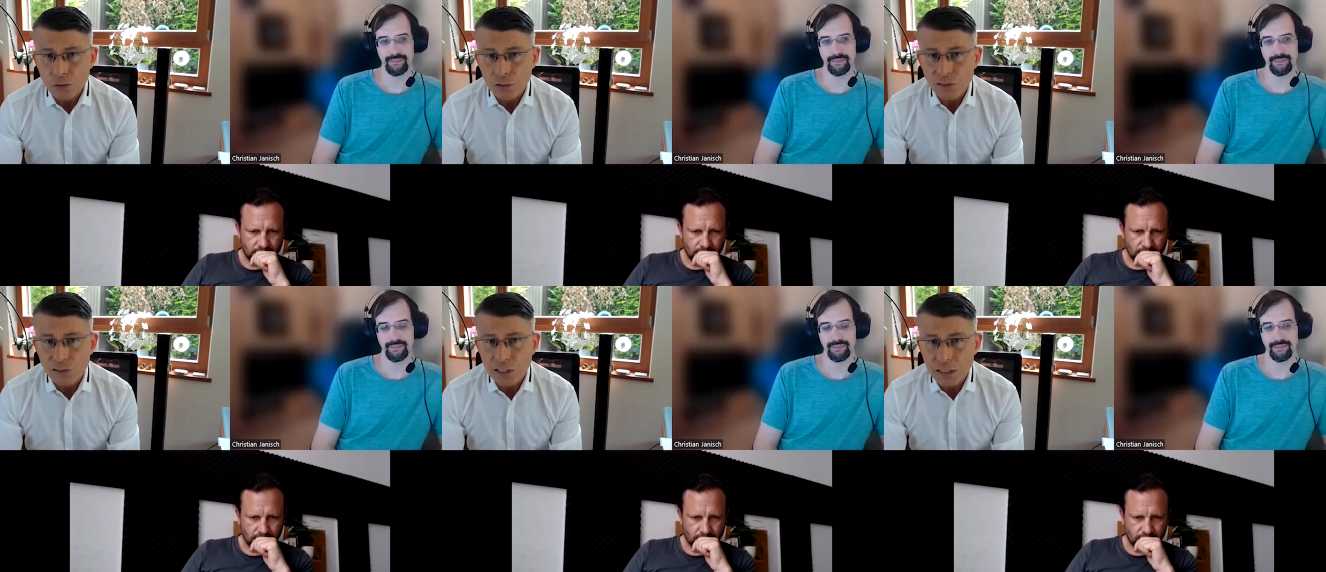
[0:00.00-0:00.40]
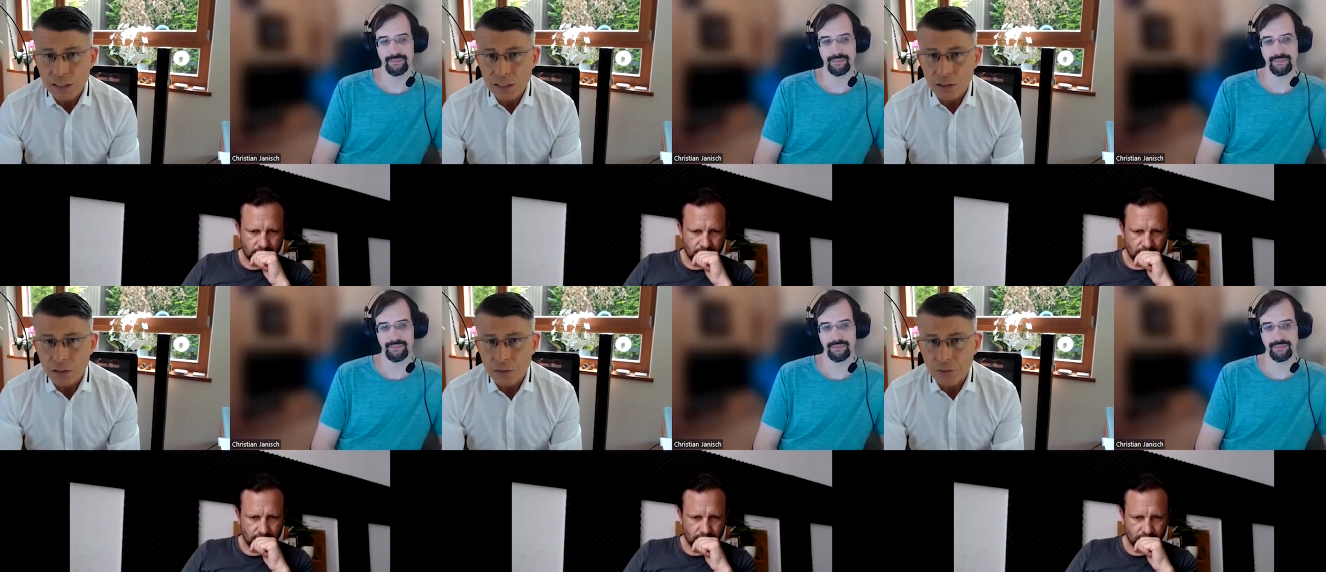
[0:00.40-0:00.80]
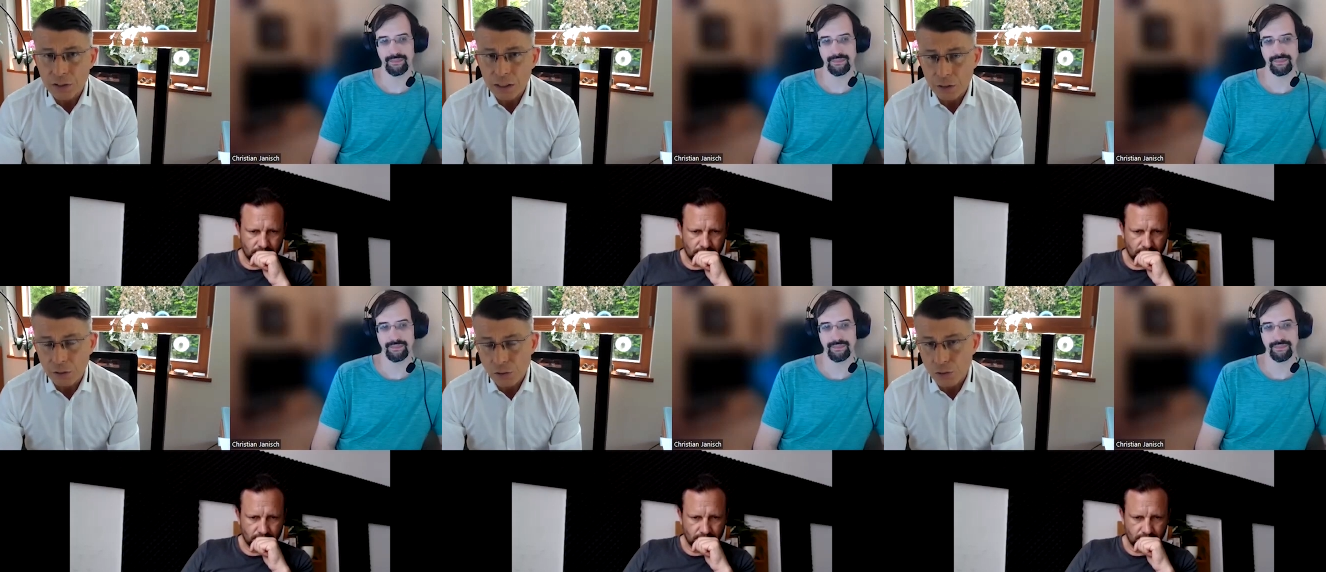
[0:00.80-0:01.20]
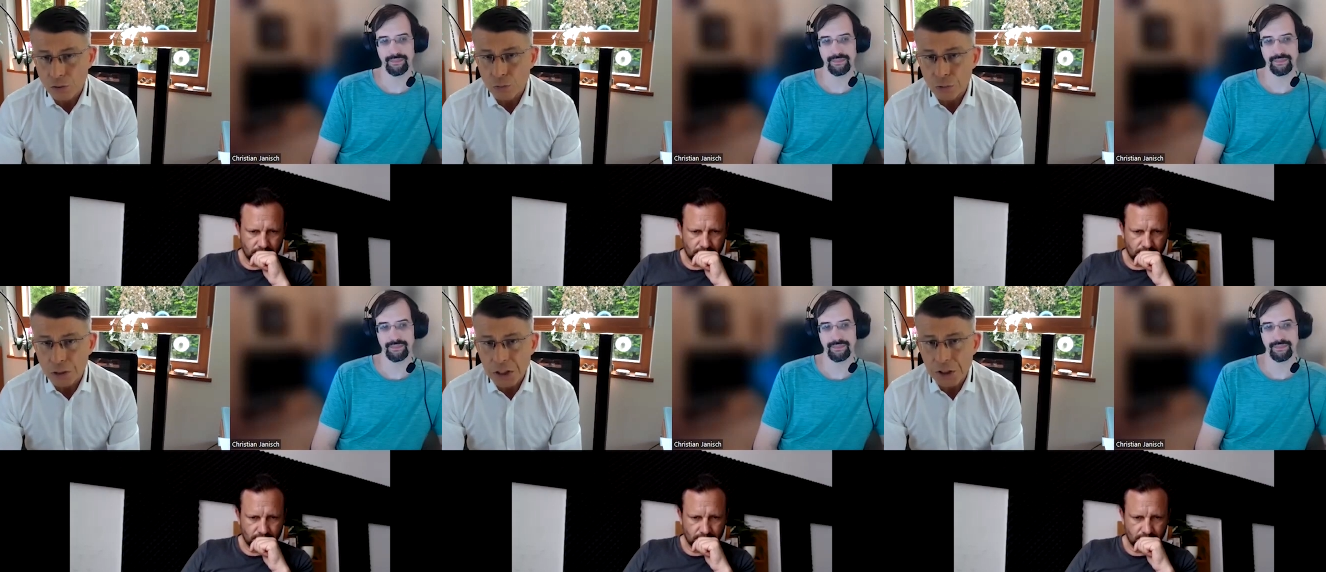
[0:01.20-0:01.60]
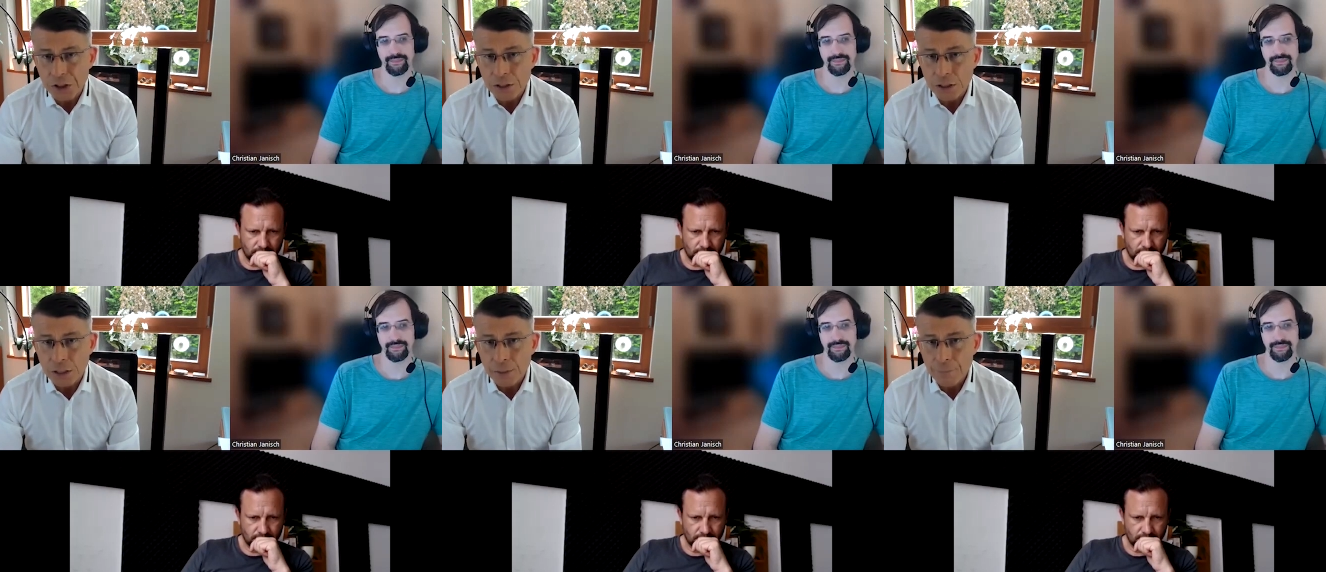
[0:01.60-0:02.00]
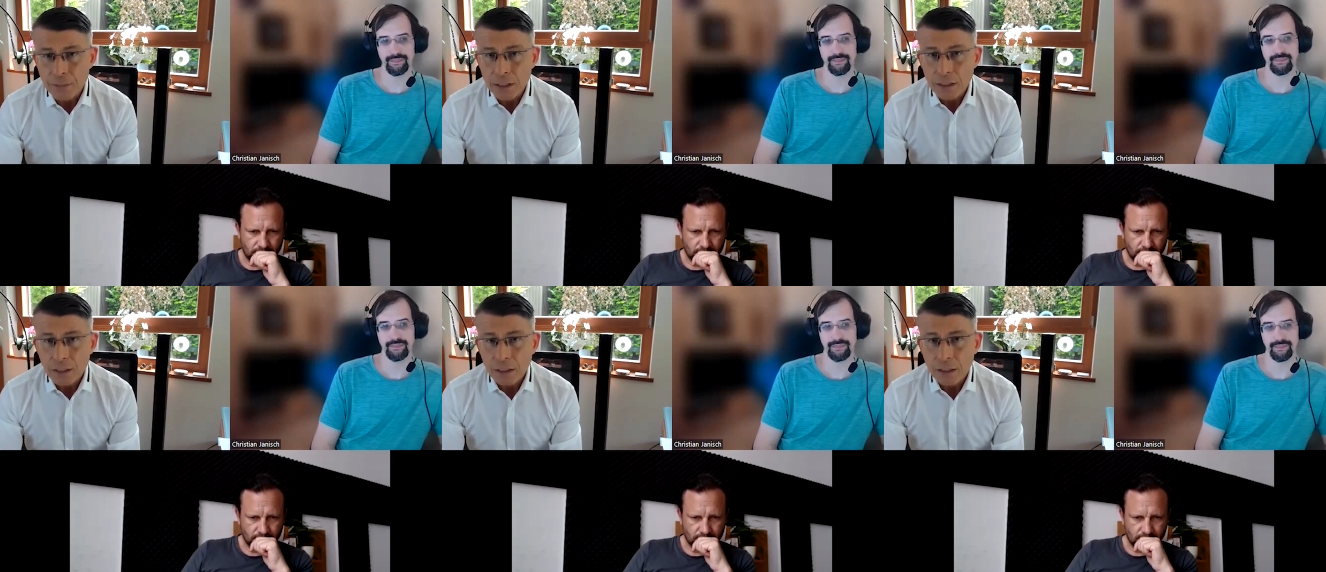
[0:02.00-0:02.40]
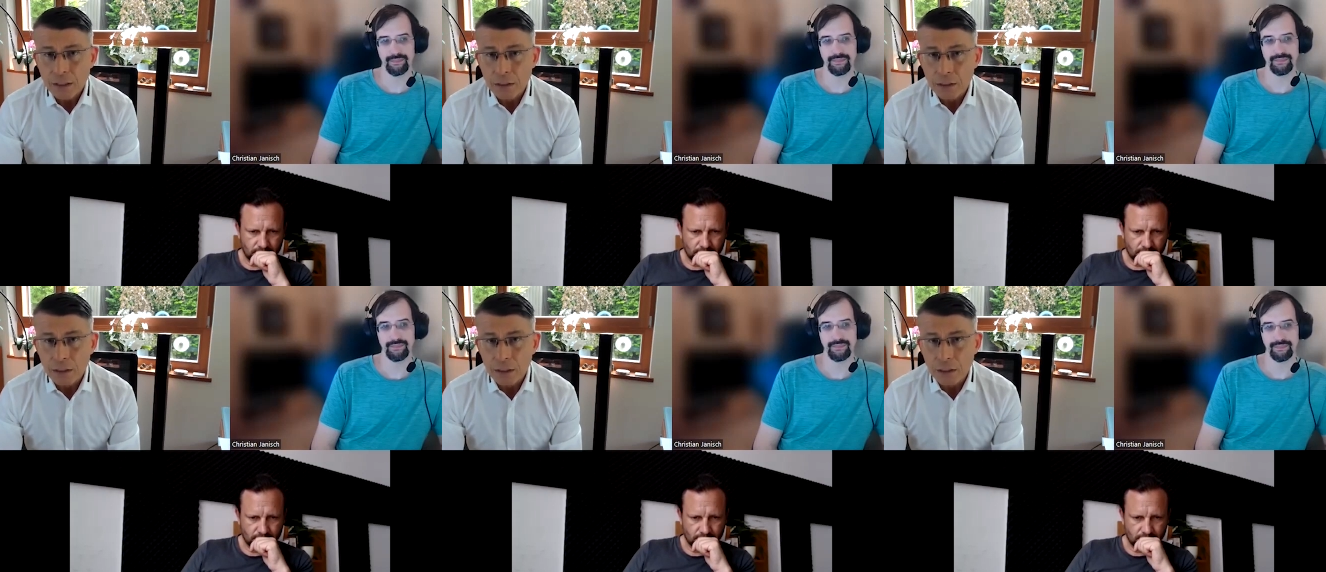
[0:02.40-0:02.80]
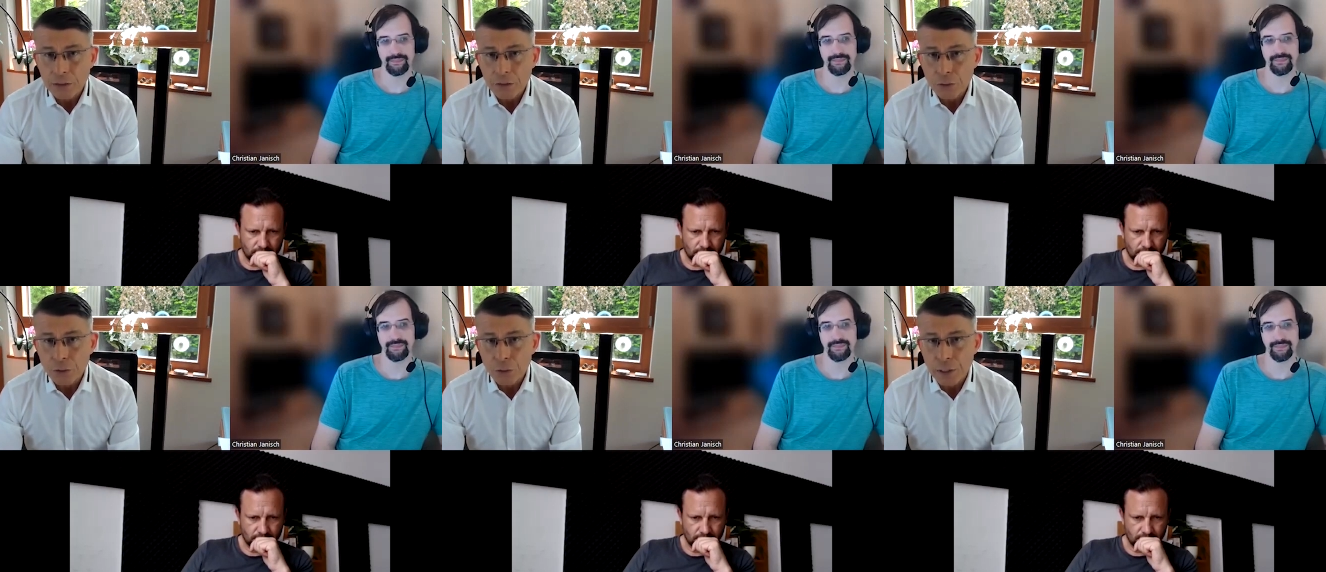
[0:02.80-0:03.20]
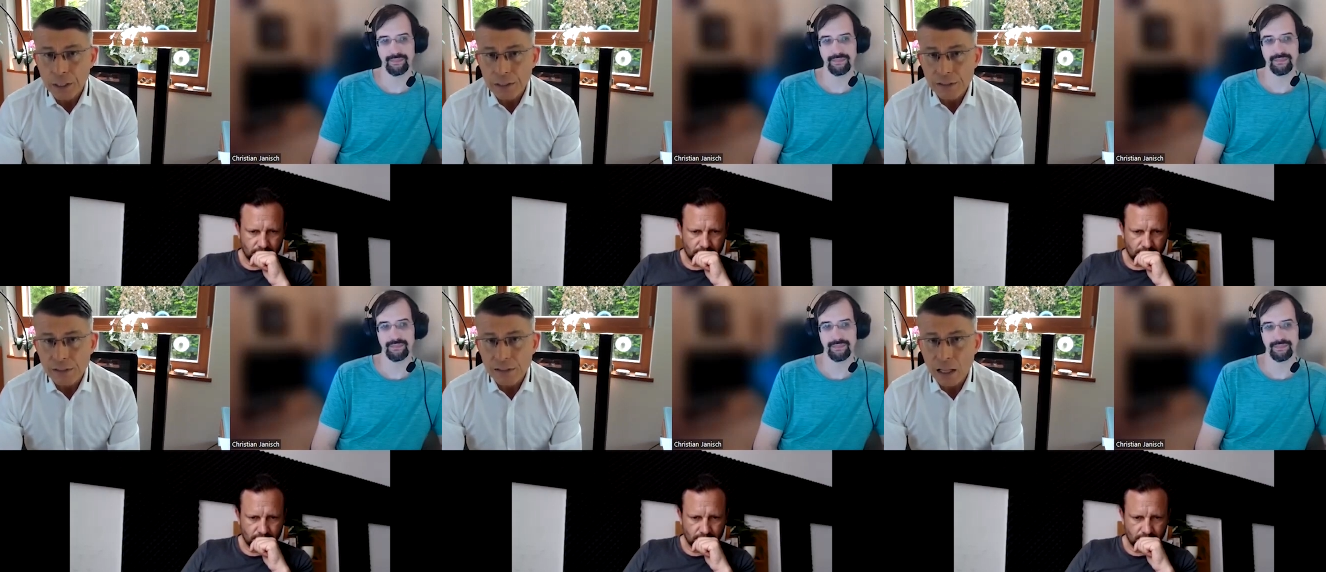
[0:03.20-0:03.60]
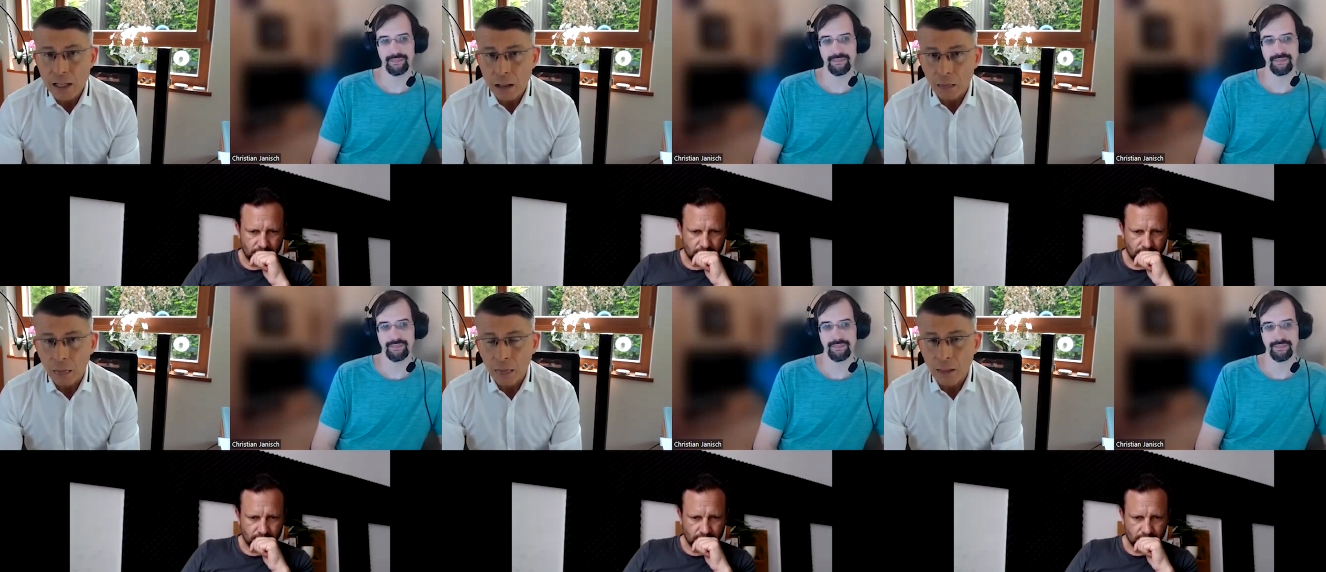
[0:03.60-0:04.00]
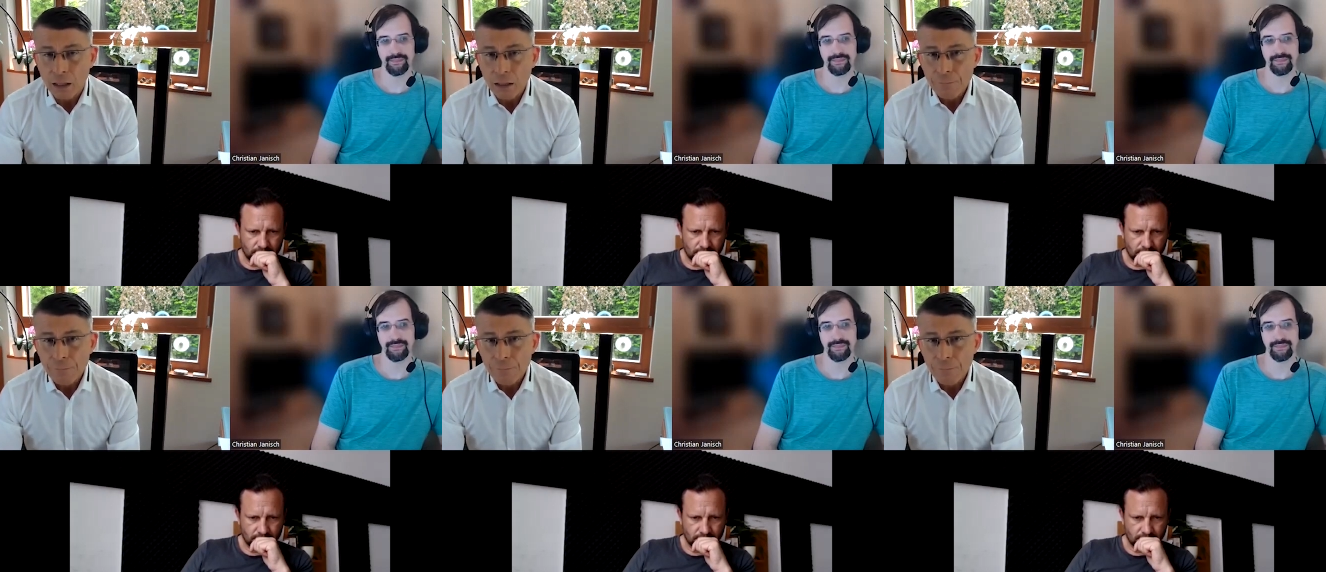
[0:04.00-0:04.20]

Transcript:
Speaker 1: the city of the Kherson region in, in Ukraine's south.